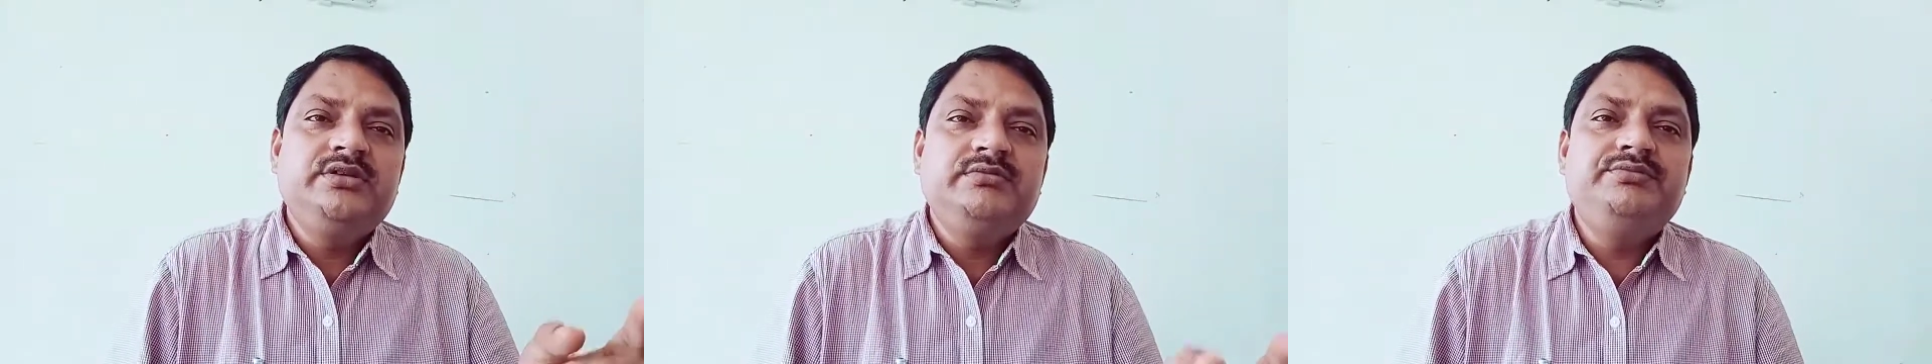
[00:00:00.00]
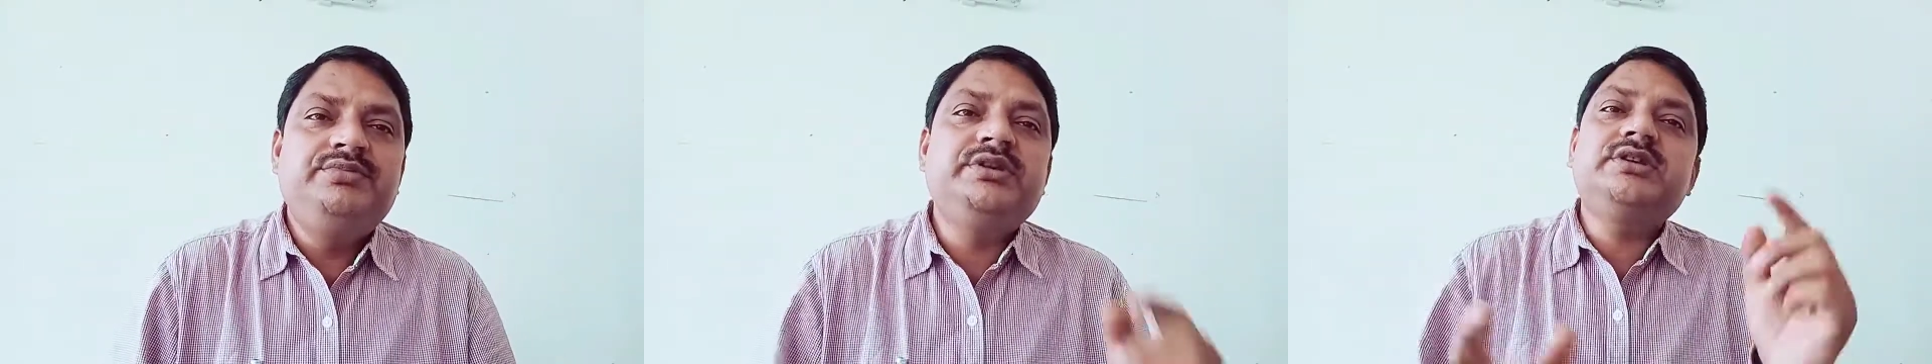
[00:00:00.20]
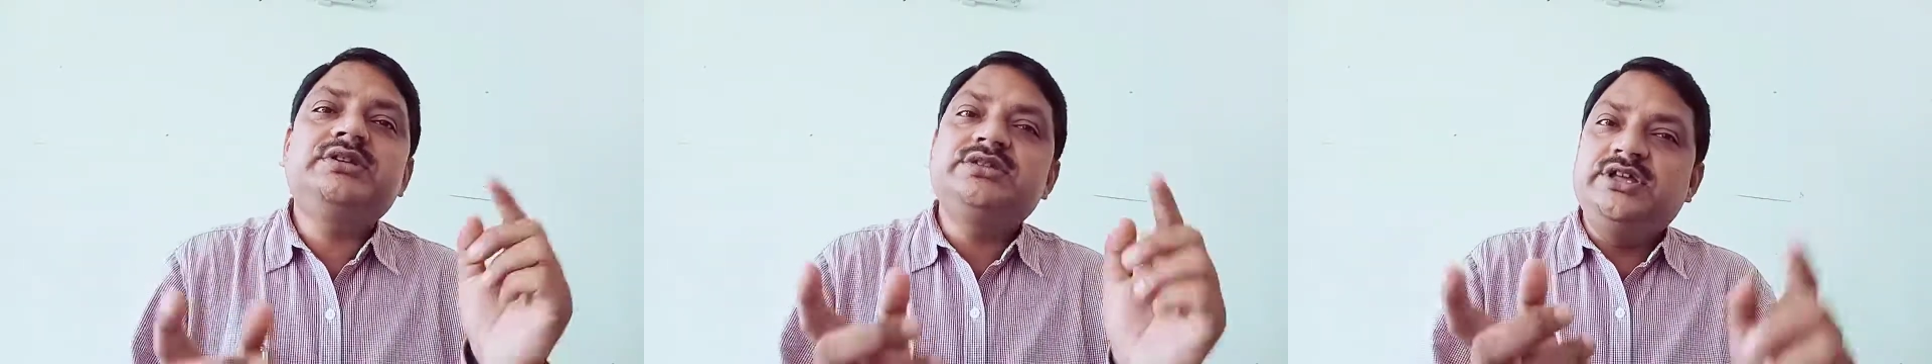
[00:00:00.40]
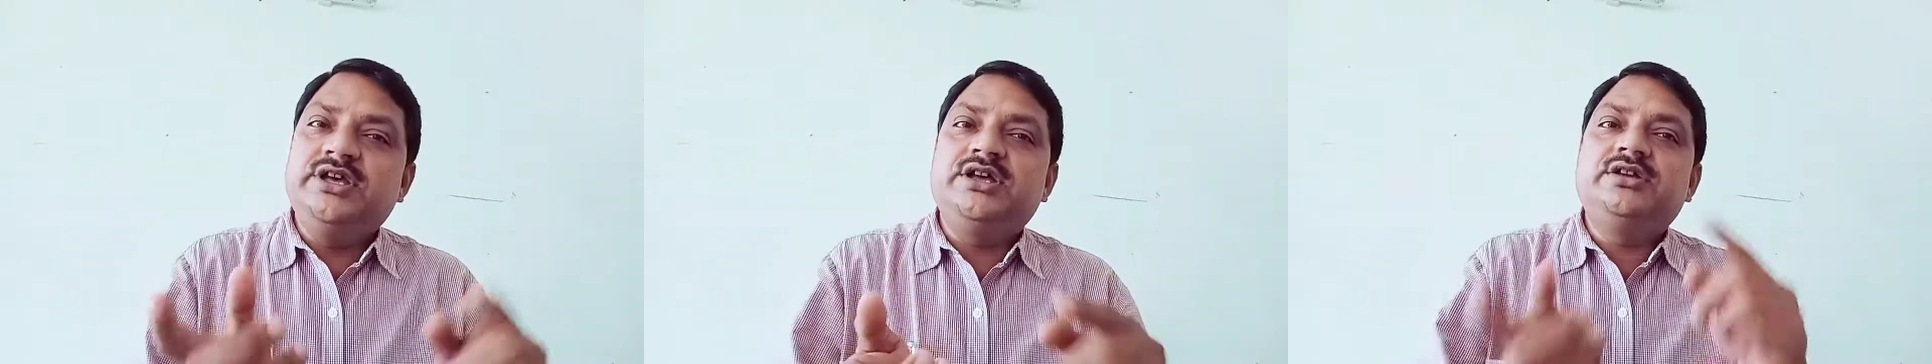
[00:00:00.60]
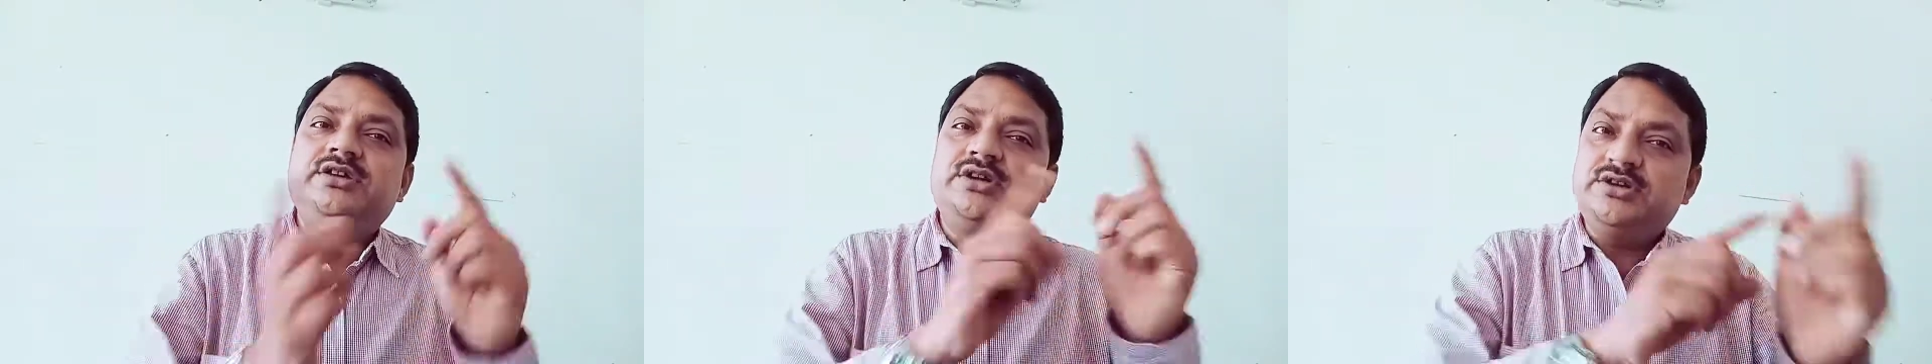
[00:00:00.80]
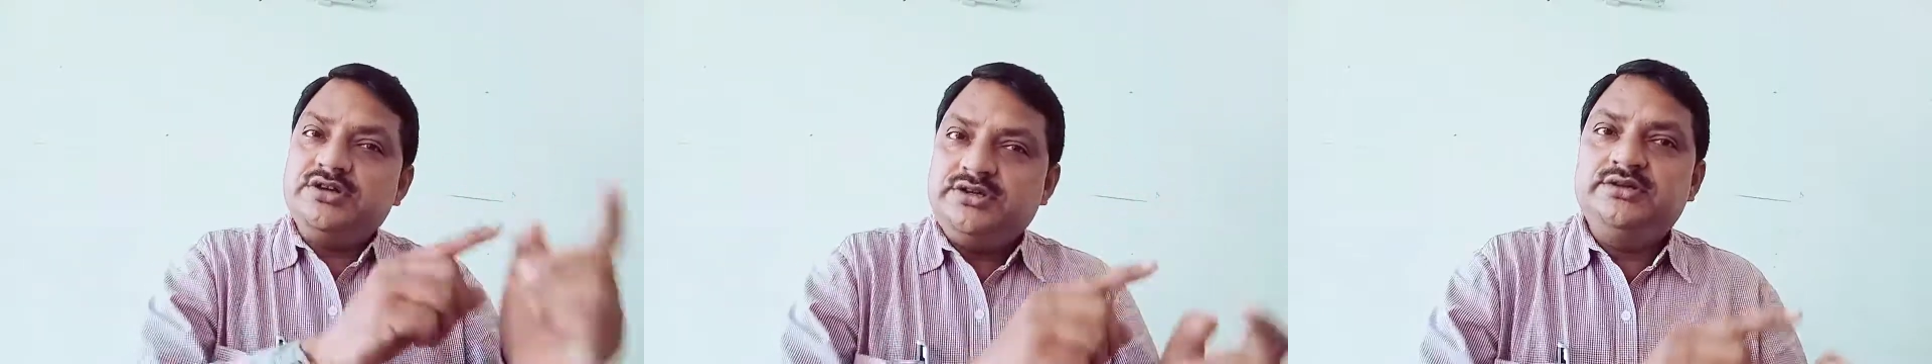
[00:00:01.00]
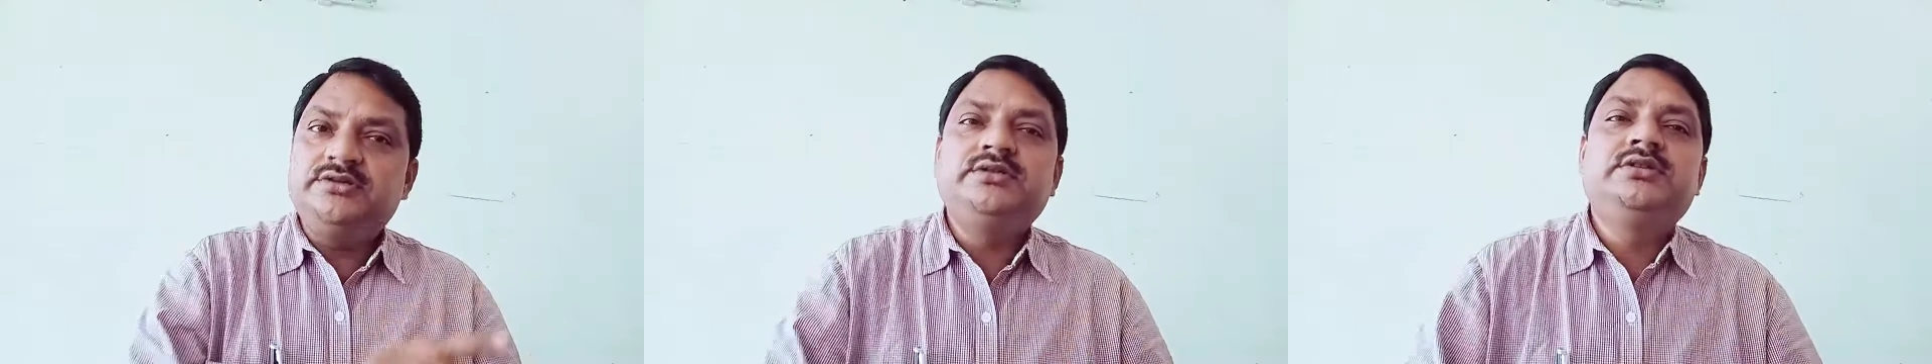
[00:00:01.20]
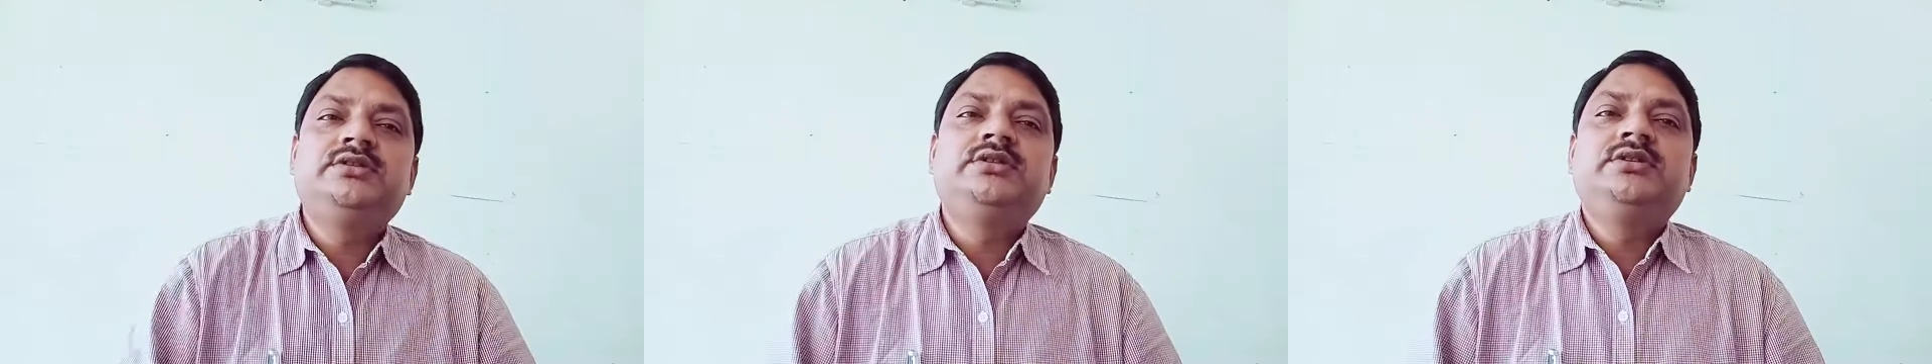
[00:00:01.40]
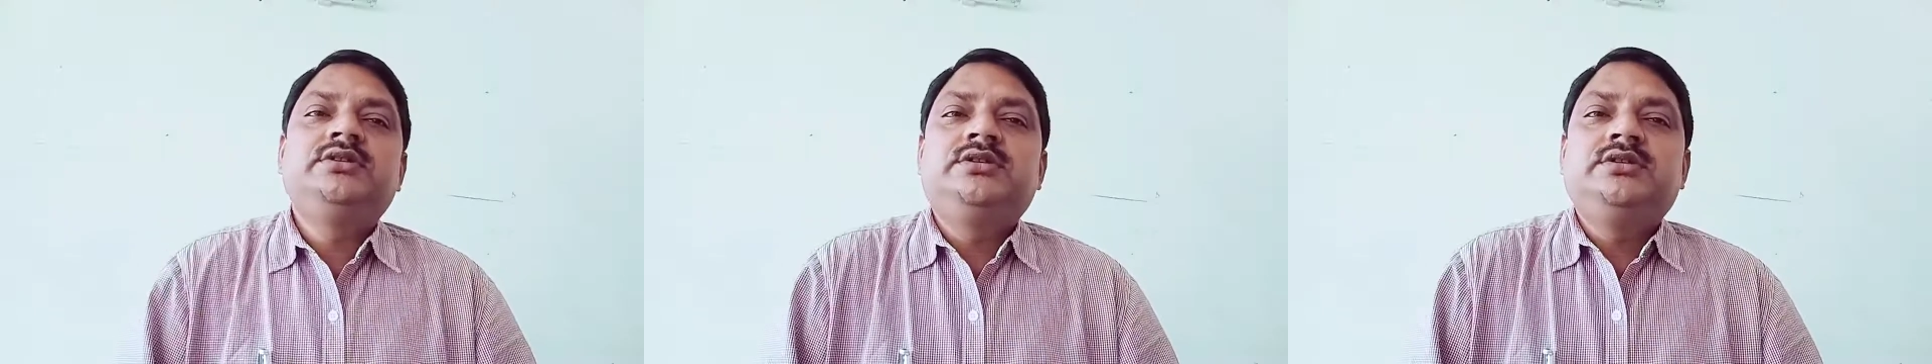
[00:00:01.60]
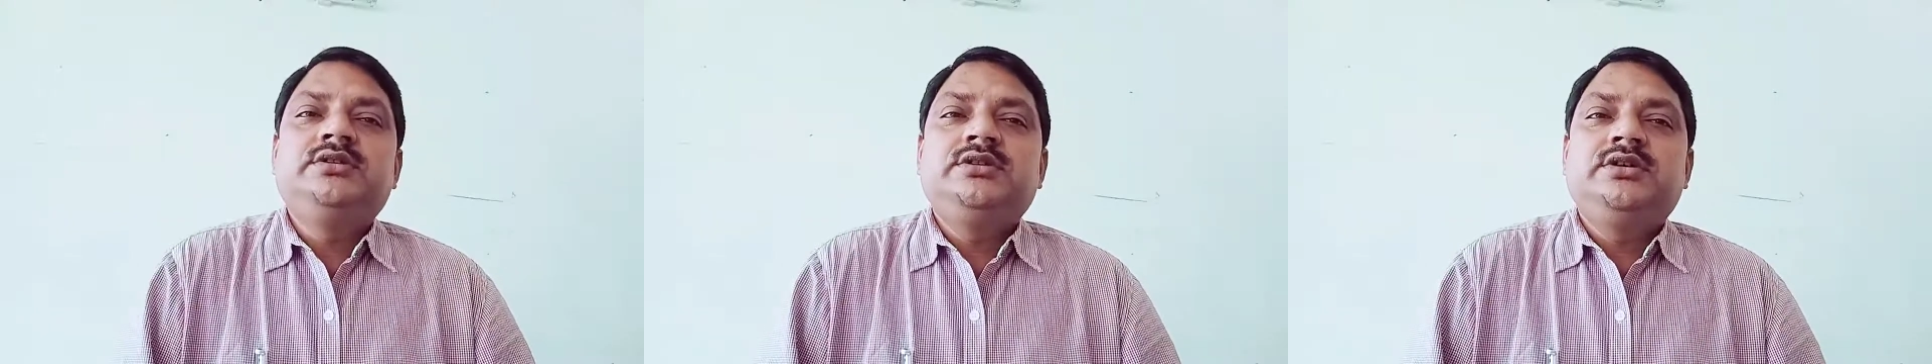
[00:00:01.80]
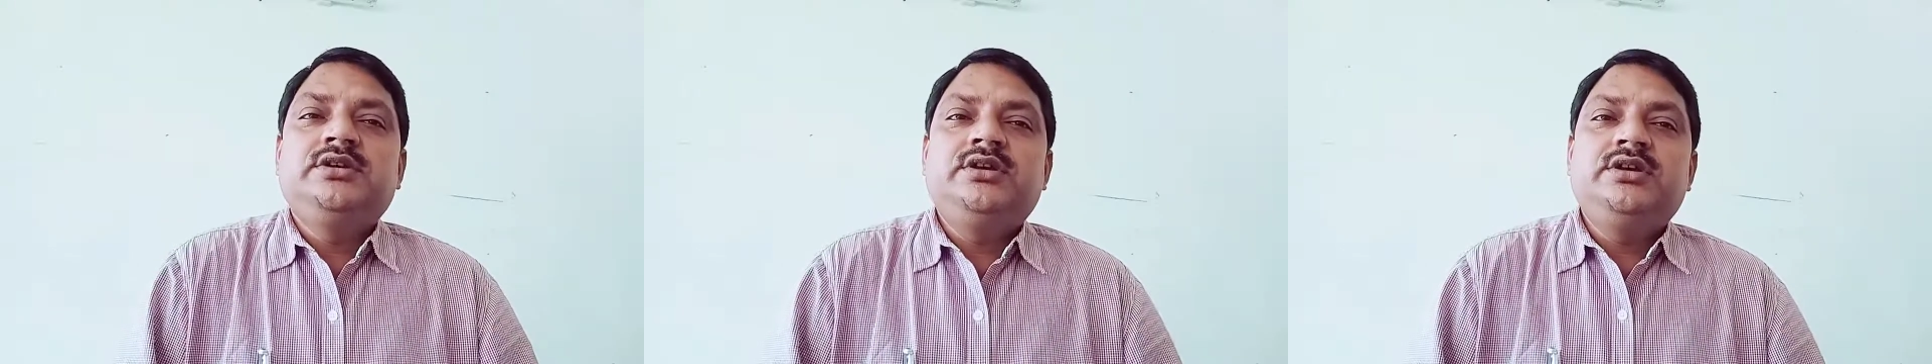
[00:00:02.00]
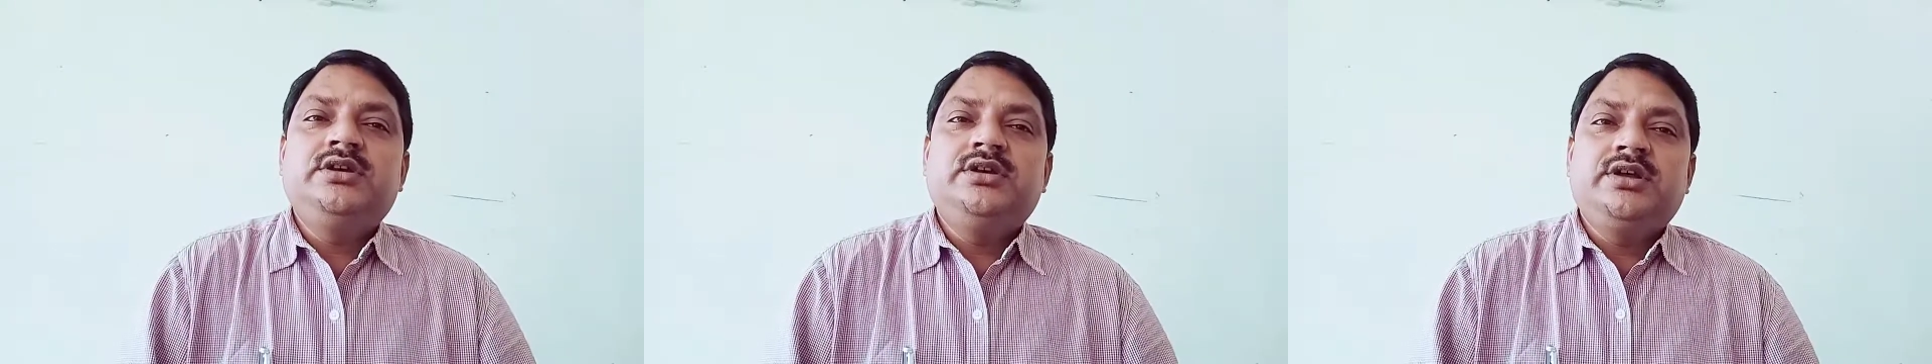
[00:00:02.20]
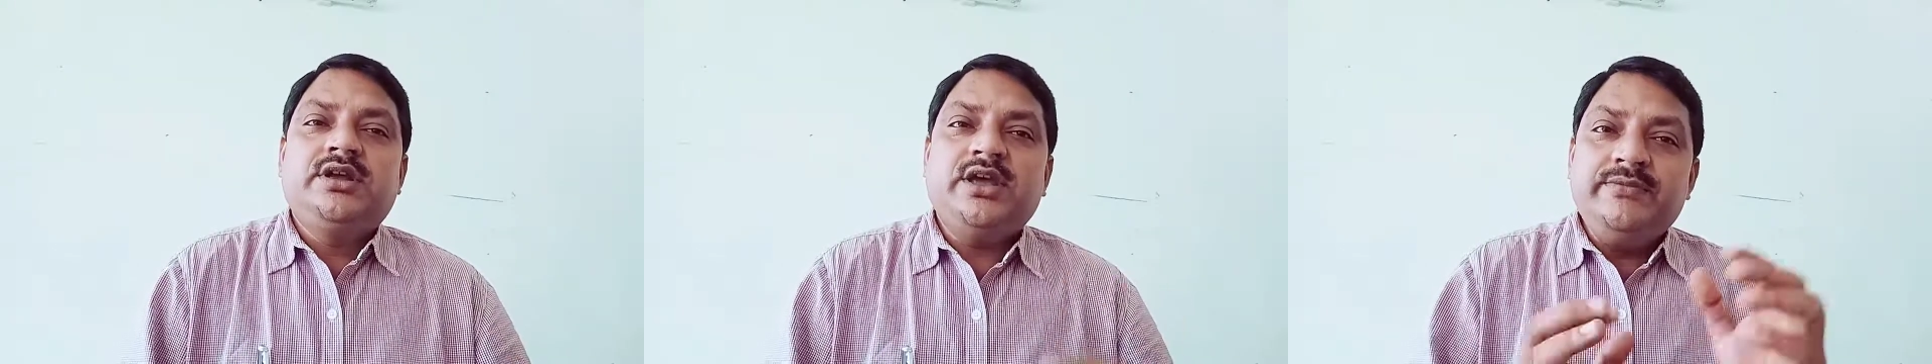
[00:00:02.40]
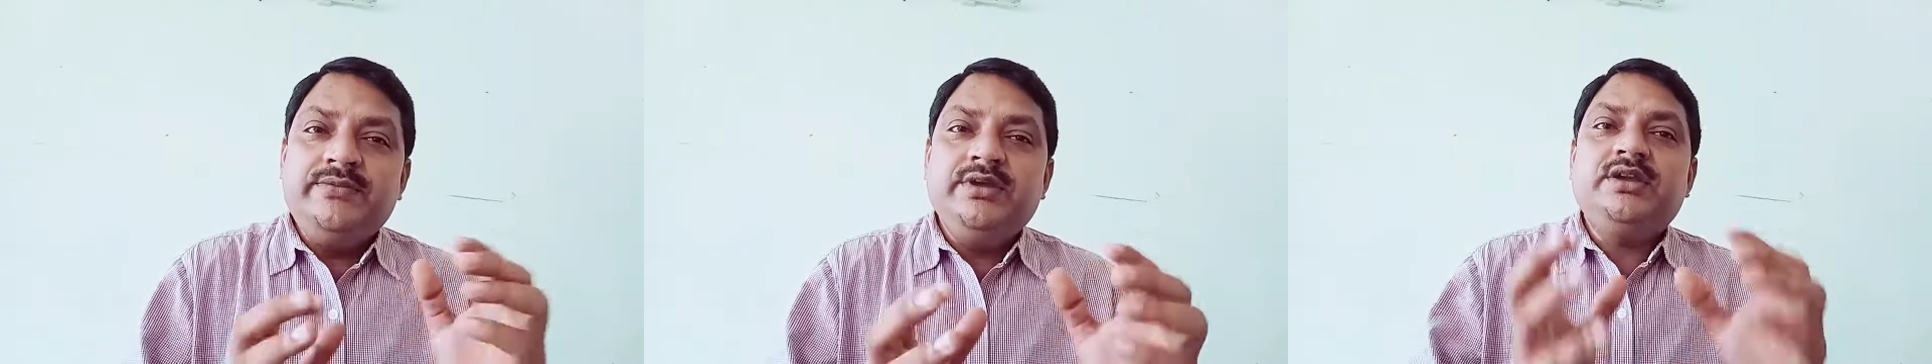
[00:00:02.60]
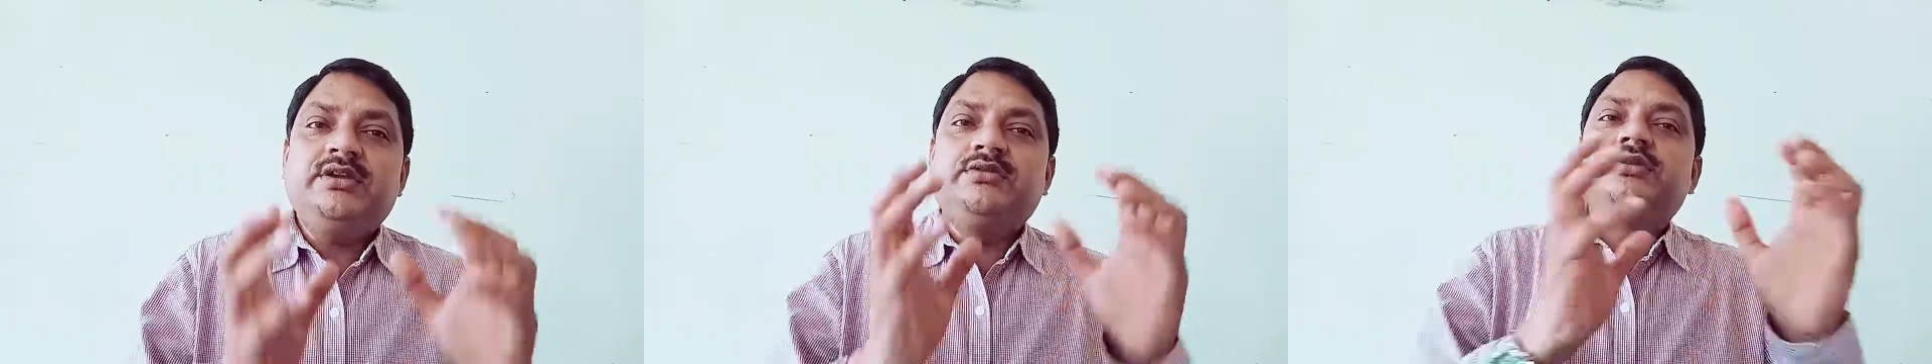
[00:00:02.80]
Because they are not having a